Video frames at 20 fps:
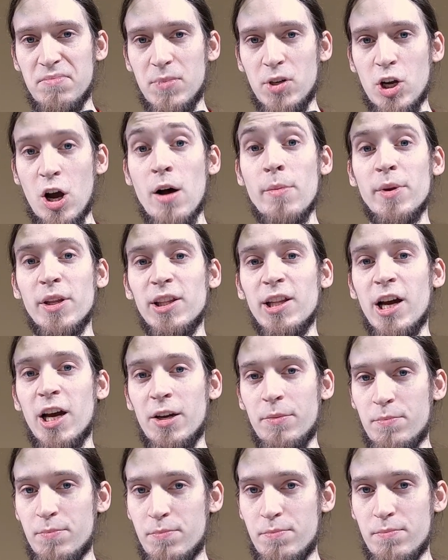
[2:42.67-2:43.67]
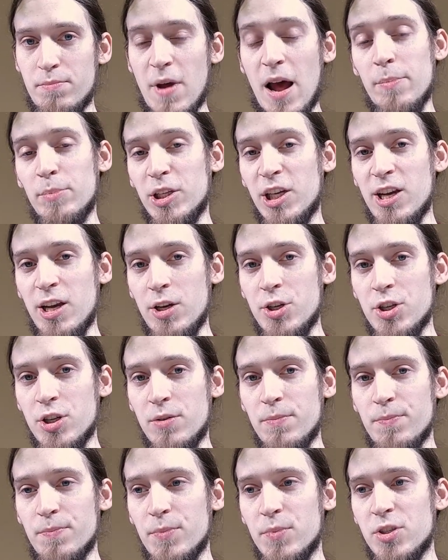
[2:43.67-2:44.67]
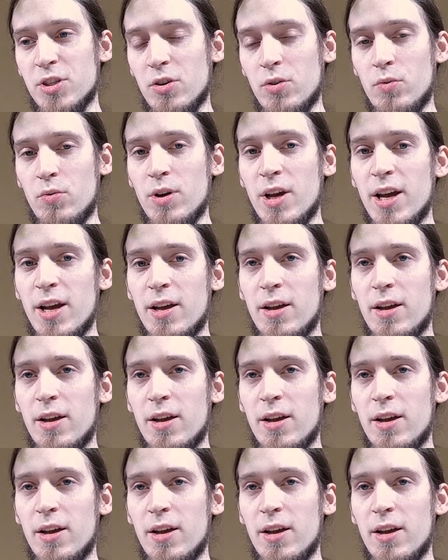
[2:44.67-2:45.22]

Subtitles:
command line application, so